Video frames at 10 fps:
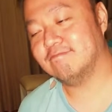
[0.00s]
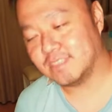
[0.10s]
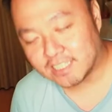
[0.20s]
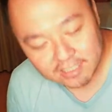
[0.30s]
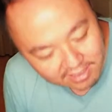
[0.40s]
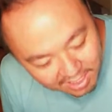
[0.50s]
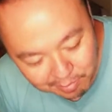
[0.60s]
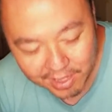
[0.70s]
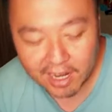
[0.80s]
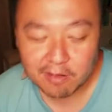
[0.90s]
just
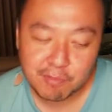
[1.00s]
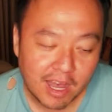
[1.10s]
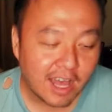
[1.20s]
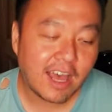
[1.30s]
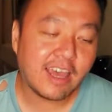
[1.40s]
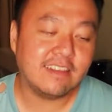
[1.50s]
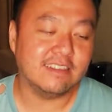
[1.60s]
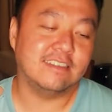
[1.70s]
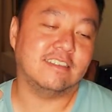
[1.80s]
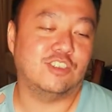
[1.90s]
keep that in mind.
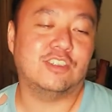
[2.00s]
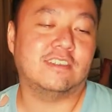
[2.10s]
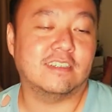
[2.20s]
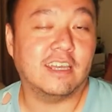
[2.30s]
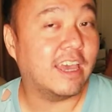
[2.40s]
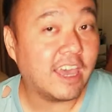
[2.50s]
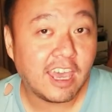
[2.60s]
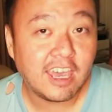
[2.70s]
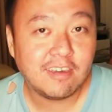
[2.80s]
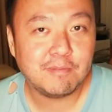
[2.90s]
This is just a
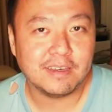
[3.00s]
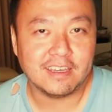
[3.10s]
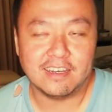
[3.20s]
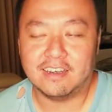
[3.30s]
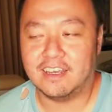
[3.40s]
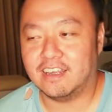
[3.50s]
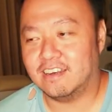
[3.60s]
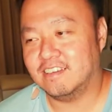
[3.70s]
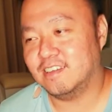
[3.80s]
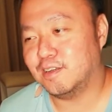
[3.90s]
game,
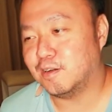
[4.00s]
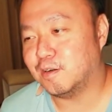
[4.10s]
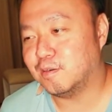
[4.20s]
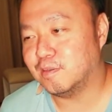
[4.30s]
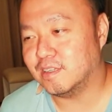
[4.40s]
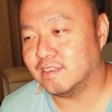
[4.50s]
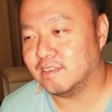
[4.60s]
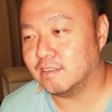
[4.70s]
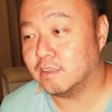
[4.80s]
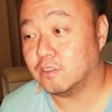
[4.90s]
and you know,
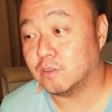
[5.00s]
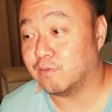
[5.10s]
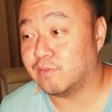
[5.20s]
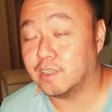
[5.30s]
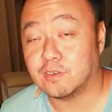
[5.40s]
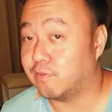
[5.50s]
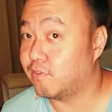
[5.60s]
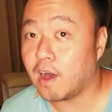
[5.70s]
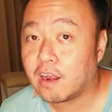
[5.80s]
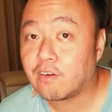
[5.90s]
it's a
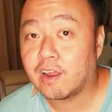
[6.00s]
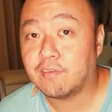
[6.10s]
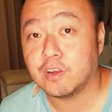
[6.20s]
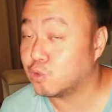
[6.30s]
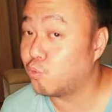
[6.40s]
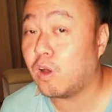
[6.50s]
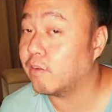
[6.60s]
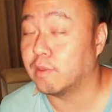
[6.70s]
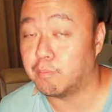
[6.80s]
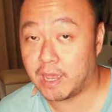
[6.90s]
fun rivalry. It's one
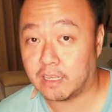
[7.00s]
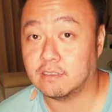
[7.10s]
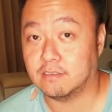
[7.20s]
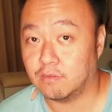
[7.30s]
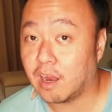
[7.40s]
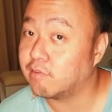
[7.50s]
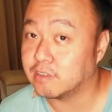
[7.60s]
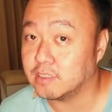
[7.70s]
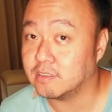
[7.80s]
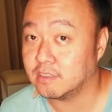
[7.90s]
of the best
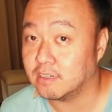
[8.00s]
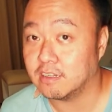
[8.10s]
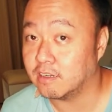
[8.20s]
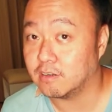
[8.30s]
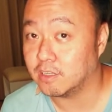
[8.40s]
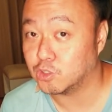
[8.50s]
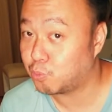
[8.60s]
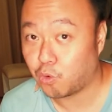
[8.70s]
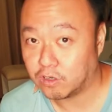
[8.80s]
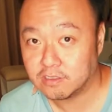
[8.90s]
rivalries in
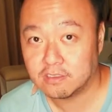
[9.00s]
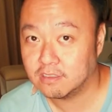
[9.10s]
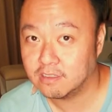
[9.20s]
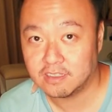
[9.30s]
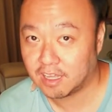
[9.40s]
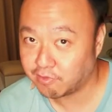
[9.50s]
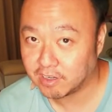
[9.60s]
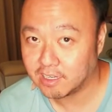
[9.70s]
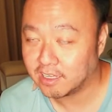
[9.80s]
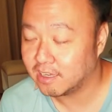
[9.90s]
sports,
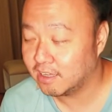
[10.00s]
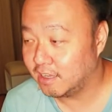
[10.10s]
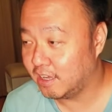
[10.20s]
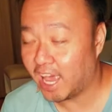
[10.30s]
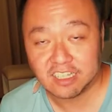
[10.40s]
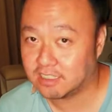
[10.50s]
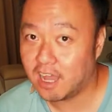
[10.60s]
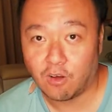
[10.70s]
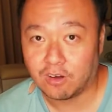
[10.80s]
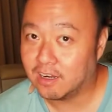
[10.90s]
definitely, hands down,